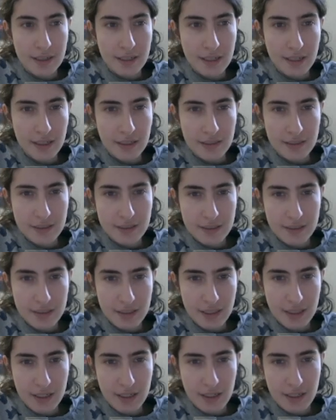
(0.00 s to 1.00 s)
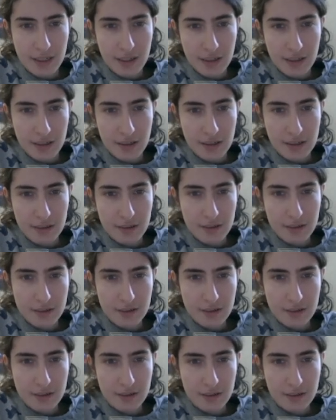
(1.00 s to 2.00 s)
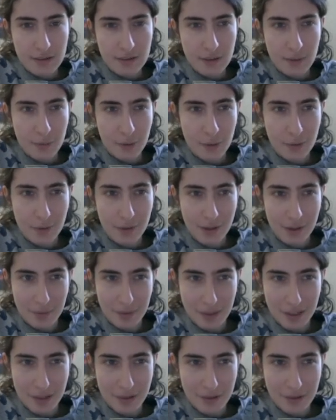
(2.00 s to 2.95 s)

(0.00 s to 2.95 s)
can't say, it won't let me